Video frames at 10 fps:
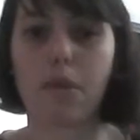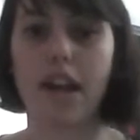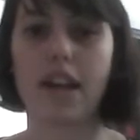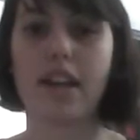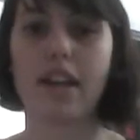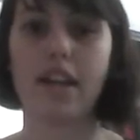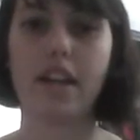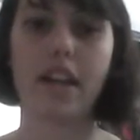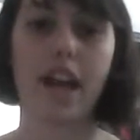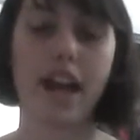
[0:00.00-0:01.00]
way
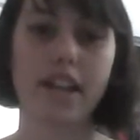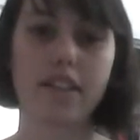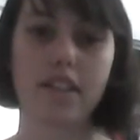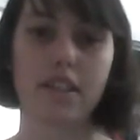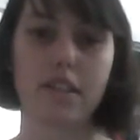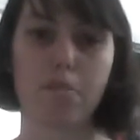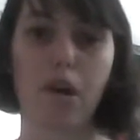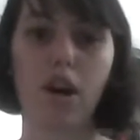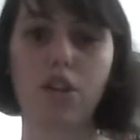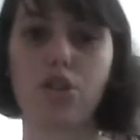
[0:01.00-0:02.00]
he has his
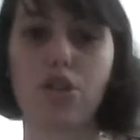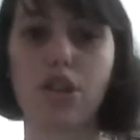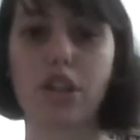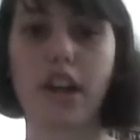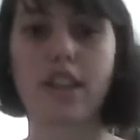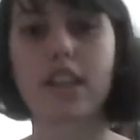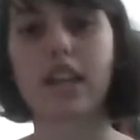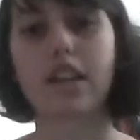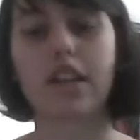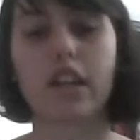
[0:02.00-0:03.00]
posture, I
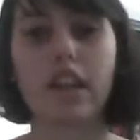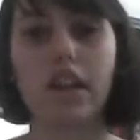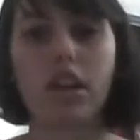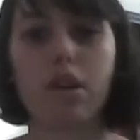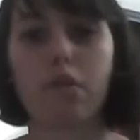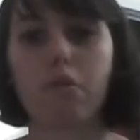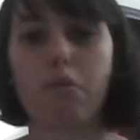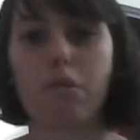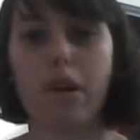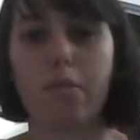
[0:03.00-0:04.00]
think,
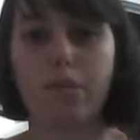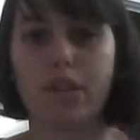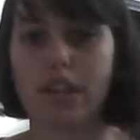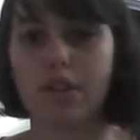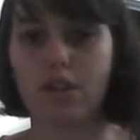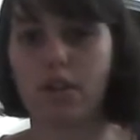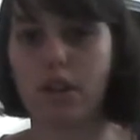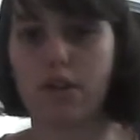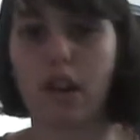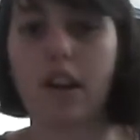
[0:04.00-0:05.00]
represents sort
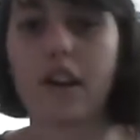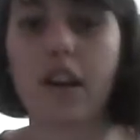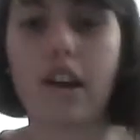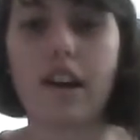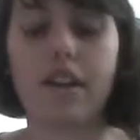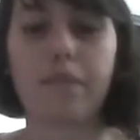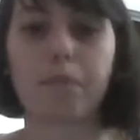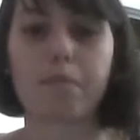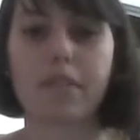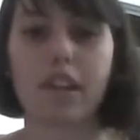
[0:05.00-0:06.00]
of a
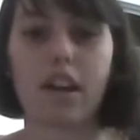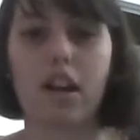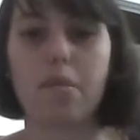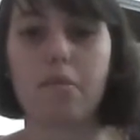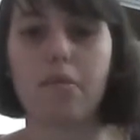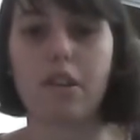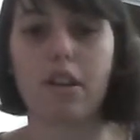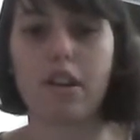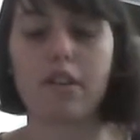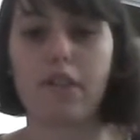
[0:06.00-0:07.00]

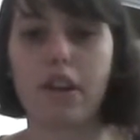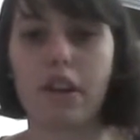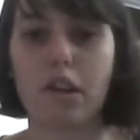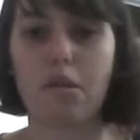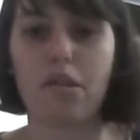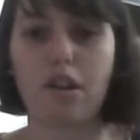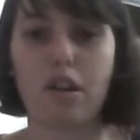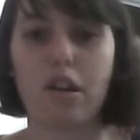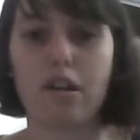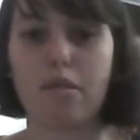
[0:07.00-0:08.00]
very
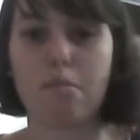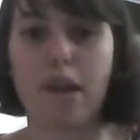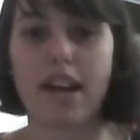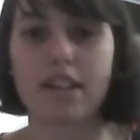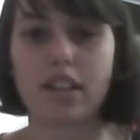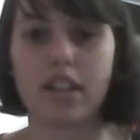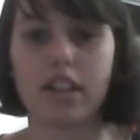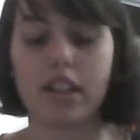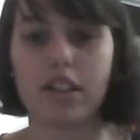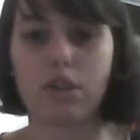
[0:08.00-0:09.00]

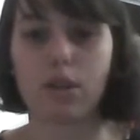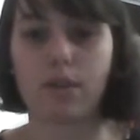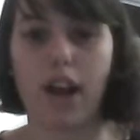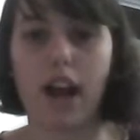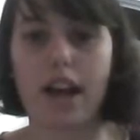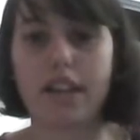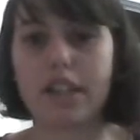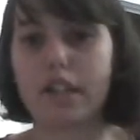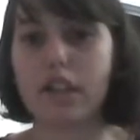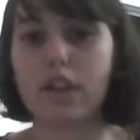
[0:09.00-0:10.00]
masculine sort of
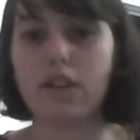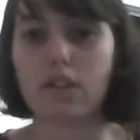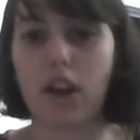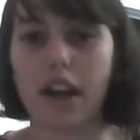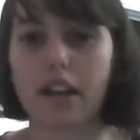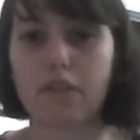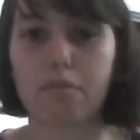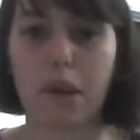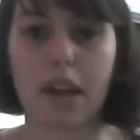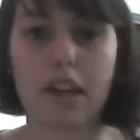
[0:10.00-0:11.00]
ideal kind of
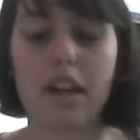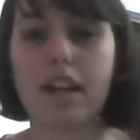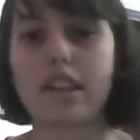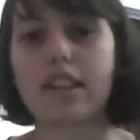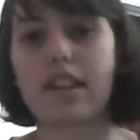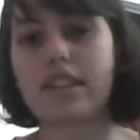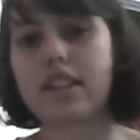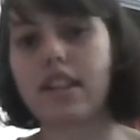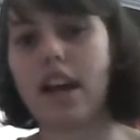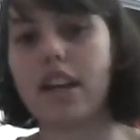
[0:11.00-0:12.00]
man, and I think that's
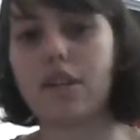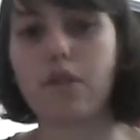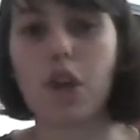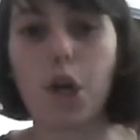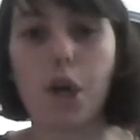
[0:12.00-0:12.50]
kind of